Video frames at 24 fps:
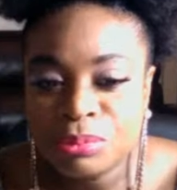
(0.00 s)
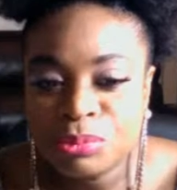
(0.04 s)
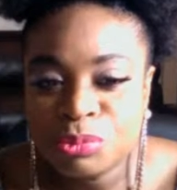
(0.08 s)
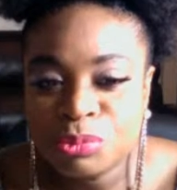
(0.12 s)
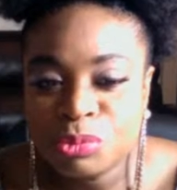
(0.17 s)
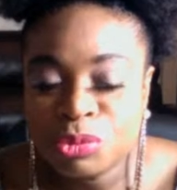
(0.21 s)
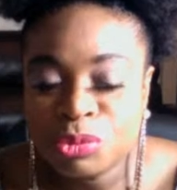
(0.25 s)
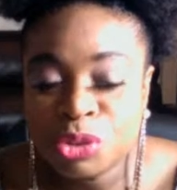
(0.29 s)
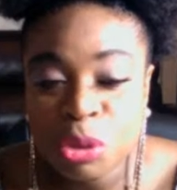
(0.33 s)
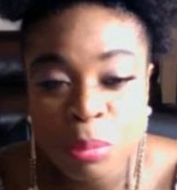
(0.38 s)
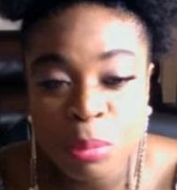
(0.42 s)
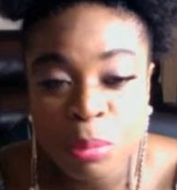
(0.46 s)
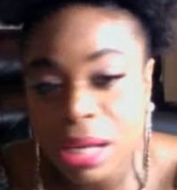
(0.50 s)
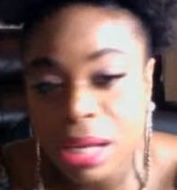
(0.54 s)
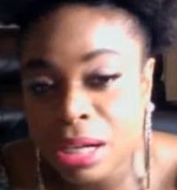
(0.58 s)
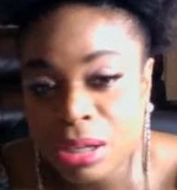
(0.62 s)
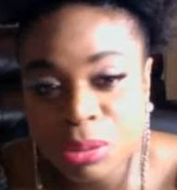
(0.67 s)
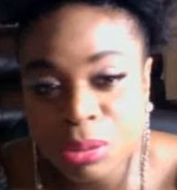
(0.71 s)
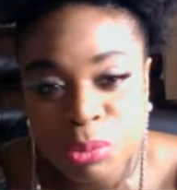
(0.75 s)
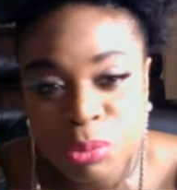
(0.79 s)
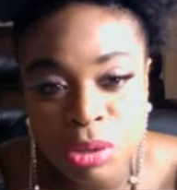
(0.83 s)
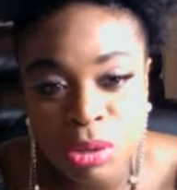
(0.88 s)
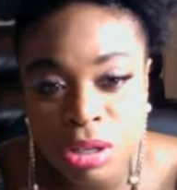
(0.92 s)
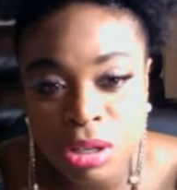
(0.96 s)
no
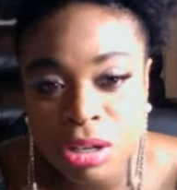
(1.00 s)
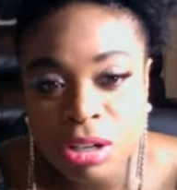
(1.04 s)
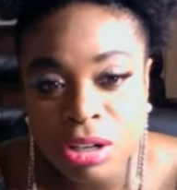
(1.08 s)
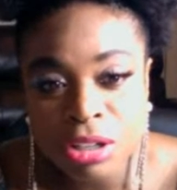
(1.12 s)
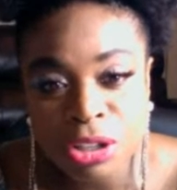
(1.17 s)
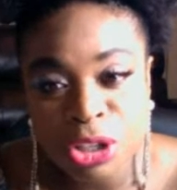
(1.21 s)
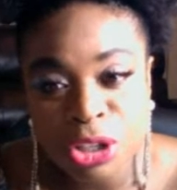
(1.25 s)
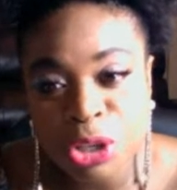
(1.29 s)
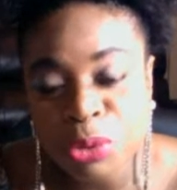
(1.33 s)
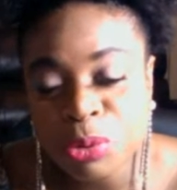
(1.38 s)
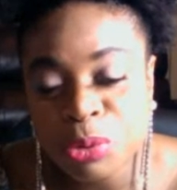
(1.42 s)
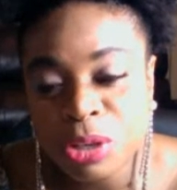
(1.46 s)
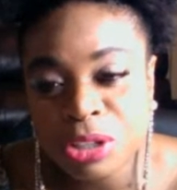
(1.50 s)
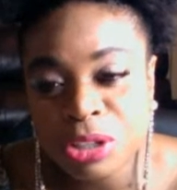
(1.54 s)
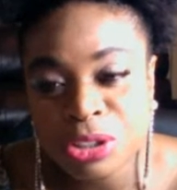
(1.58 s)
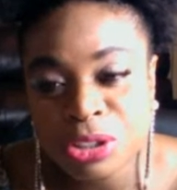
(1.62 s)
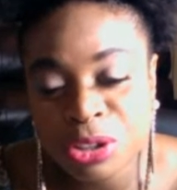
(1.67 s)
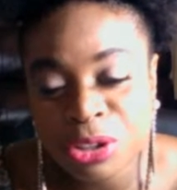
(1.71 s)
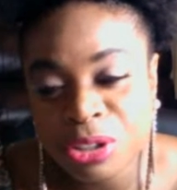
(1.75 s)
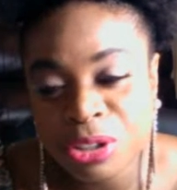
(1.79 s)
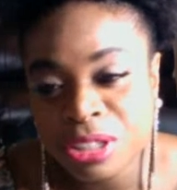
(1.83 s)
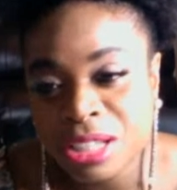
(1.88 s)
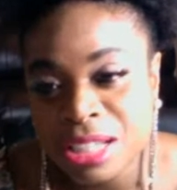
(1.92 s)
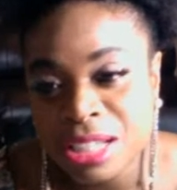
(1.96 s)
matter what color you are, not
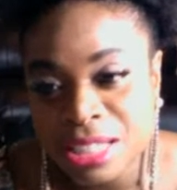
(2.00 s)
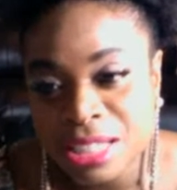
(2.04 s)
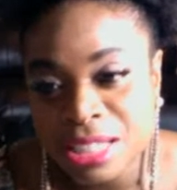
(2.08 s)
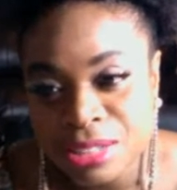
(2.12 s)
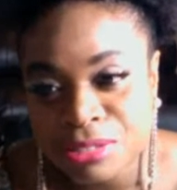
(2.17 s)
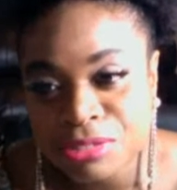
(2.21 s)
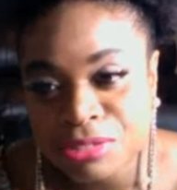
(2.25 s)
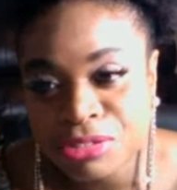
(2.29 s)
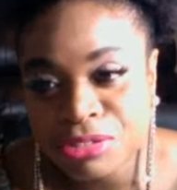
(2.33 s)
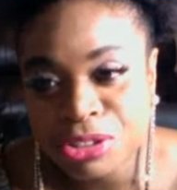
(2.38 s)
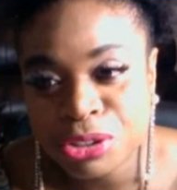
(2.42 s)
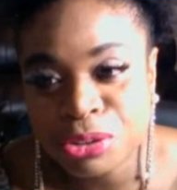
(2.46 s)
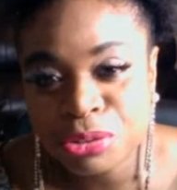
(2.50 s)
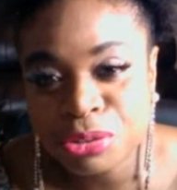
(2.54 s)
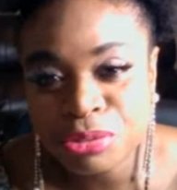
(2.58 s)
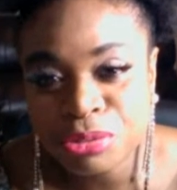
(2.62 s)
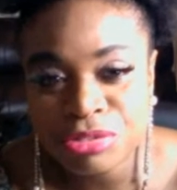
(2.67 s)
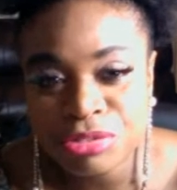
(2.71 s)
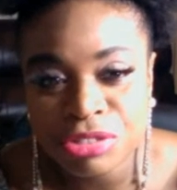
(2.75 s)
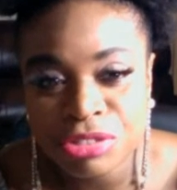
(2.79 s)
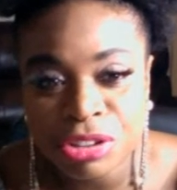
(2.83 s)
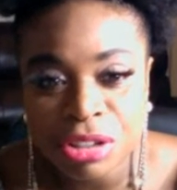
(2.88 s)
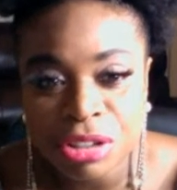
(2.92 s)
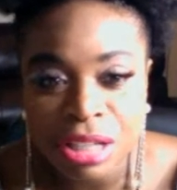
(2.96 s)
unless if you
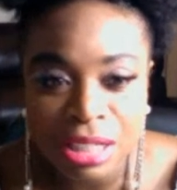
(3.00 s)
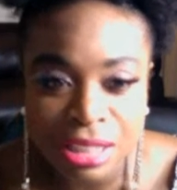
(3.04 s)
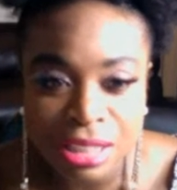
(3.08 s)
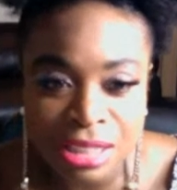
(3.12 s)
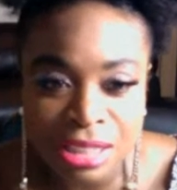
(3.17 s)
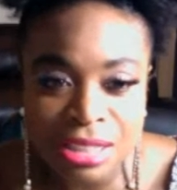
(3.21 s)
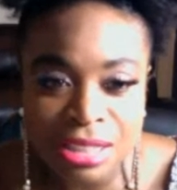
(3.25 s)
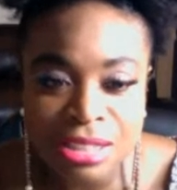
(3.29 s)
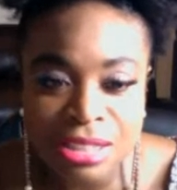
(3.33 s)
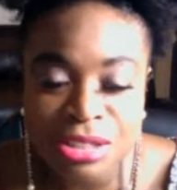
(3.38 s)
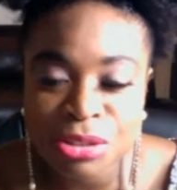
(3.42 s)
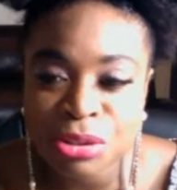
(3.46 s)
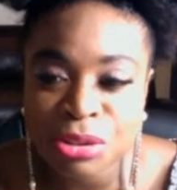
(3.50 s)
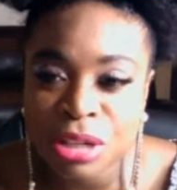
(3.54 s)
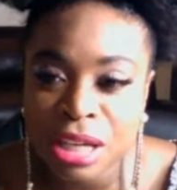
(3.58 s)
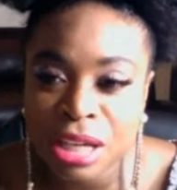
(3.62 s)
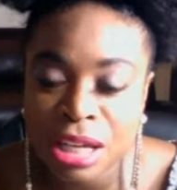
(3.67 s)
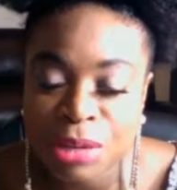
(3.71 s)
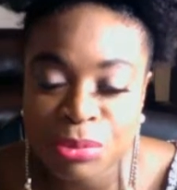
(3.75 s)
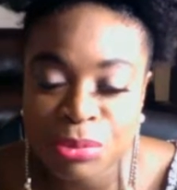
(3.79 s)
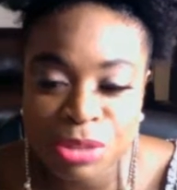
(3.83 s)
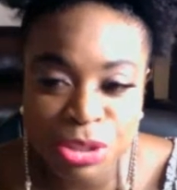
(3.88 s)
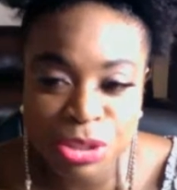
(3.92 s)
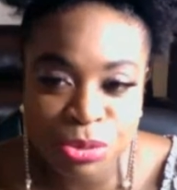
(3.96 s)
feel like this is
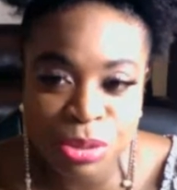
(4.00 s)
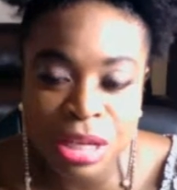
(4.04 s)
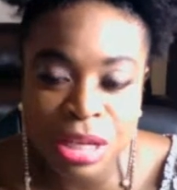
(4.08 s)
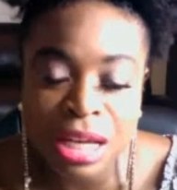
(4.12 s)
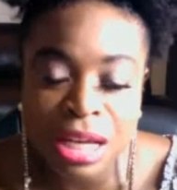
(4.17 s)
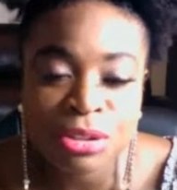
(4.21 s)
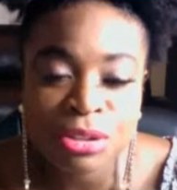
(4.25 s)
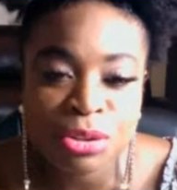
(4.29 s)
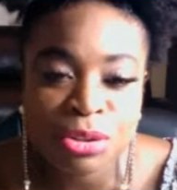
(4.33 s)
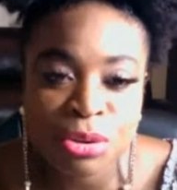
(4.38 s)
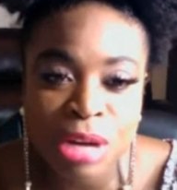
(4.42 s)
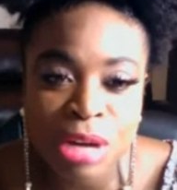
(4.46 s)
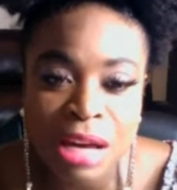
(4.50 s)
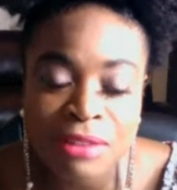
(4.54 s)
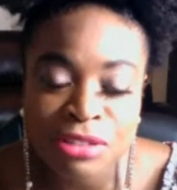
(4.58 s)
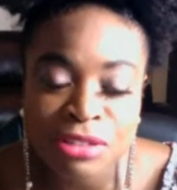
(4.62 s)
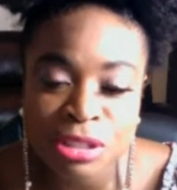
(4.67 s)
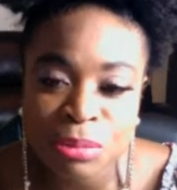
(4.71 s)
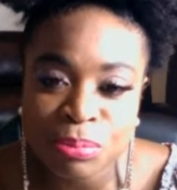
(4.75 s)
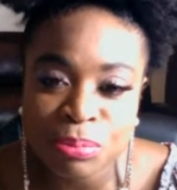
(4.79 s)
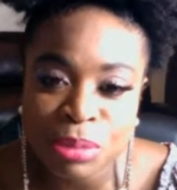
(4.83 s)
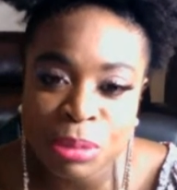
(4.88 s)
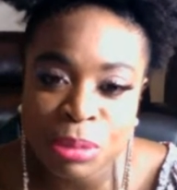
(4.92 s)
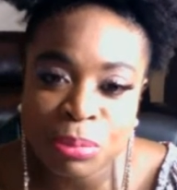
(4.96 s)
okay, which we do have
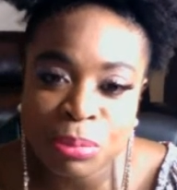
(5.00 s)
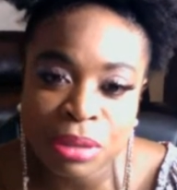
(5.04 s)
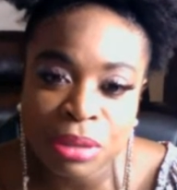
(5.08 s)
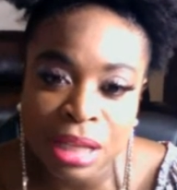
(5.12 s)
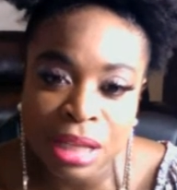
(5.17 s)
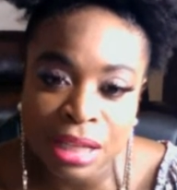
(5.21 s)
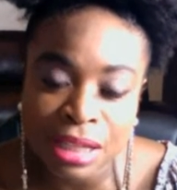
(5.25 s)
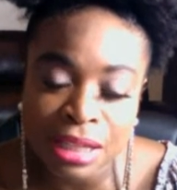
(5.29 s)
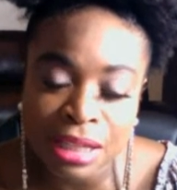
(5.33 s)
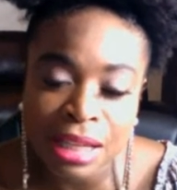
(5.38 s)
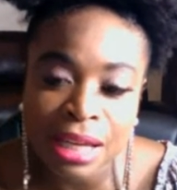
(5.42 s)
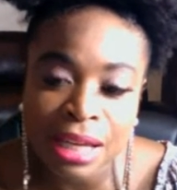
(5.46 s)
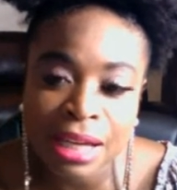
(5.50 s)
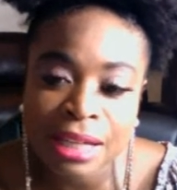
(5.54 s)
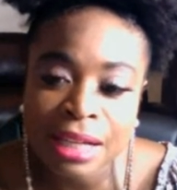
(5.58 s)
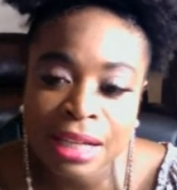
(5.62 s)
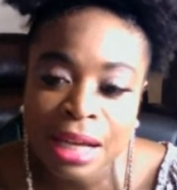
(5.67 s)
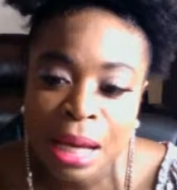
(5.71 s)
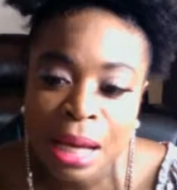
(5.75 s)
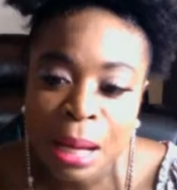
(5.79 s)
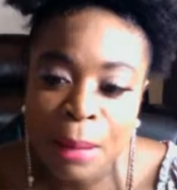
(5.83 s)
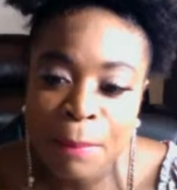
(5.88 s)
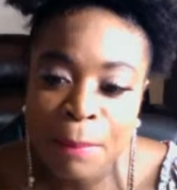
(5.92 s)
some people like that.